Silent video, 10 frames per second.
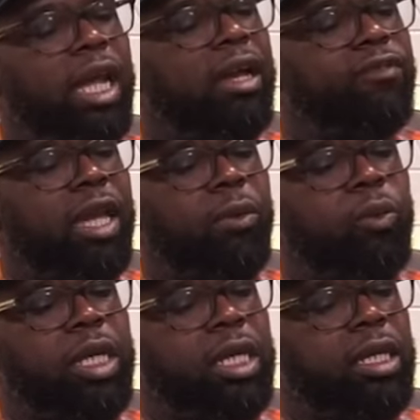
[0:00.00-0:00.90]
life that
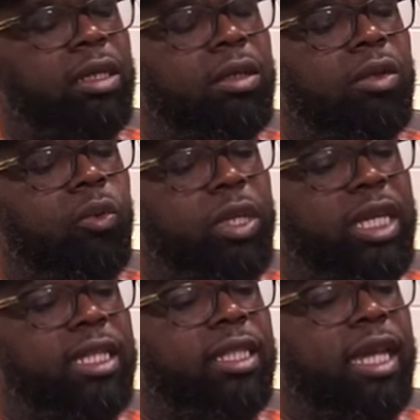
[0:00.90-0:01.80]
we we
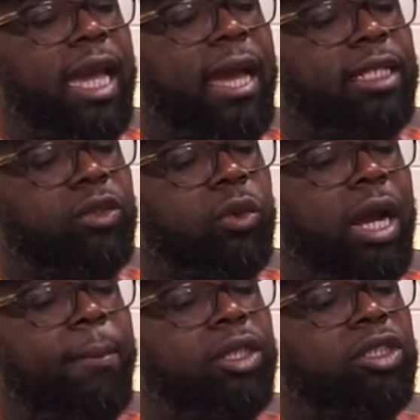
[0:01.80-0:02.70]
get the actual
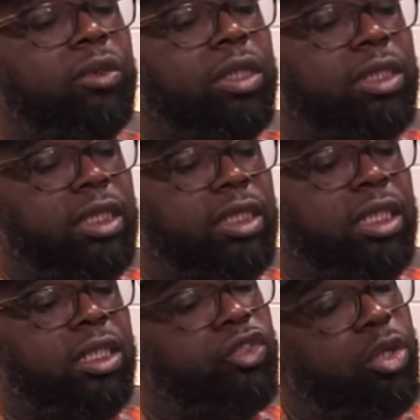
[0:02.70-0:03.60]
opportunity to
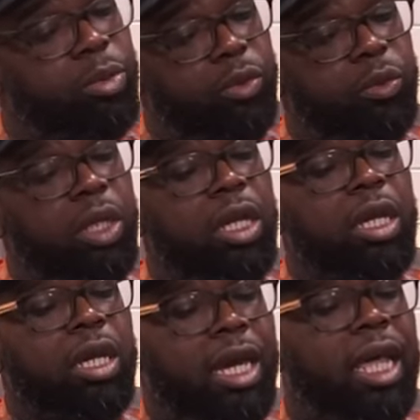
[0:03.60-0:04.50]
contribute
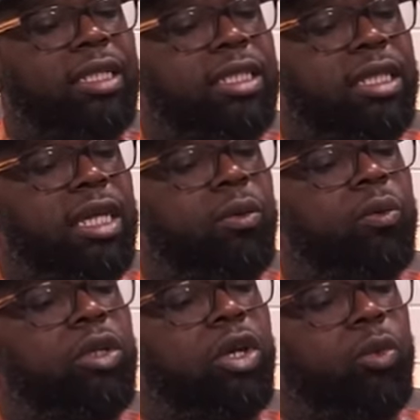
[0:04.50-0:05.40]
I like to say,
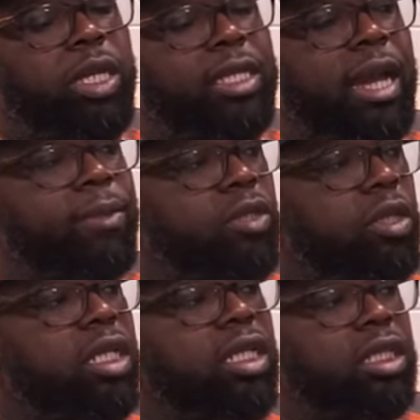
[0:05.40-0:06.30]
you know, we get the
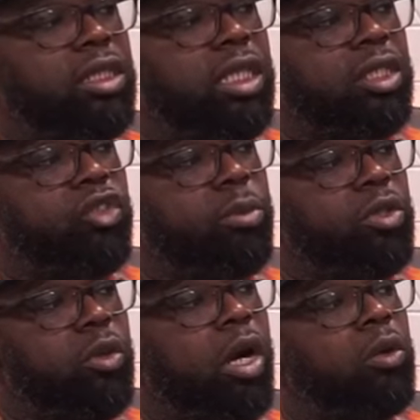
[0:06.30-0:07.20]
opportunity to contribute
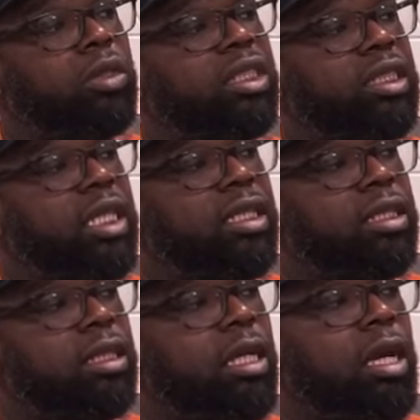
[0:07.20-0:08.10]
to our own success.
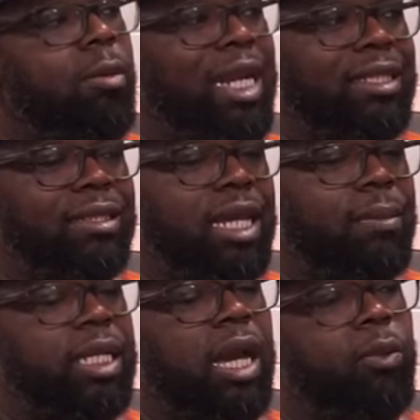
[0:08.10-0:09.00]
Mm-hmm. At the same
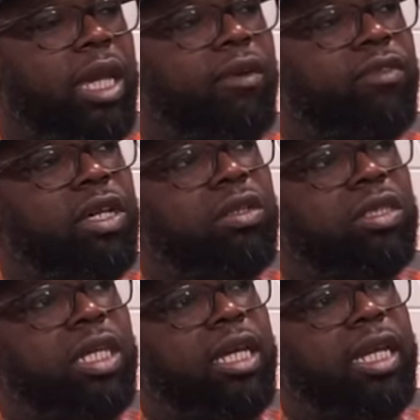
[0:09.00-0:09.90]
time, we have to
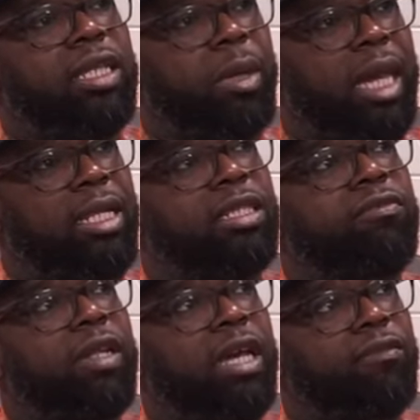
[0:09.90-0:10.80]
understand that the balance of
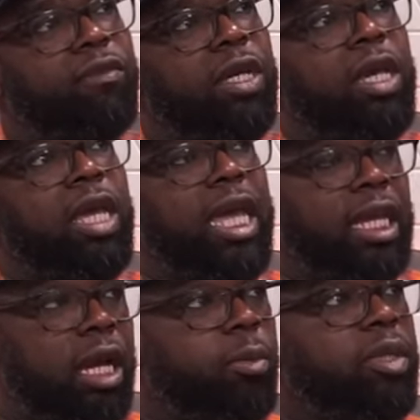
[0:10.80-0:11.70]
life
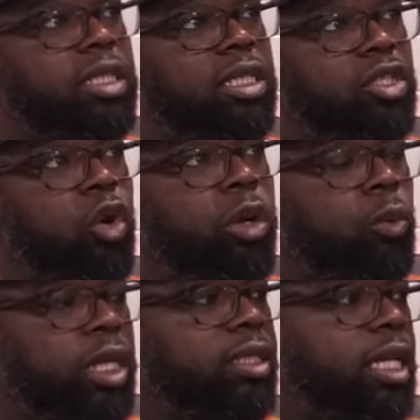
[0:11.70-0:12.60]
encompasses knowing
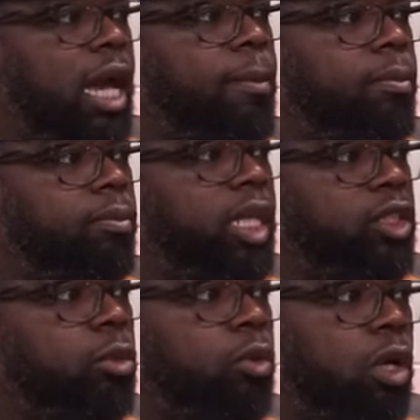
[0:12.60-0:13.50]
when it's time that
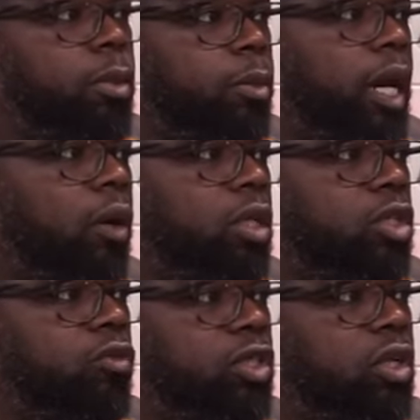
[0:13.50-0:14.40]
you're going to be powerless
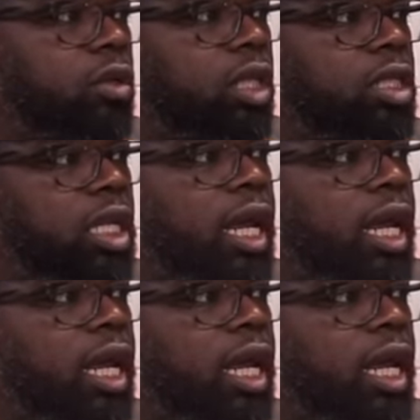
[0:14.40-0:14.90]
over certain things that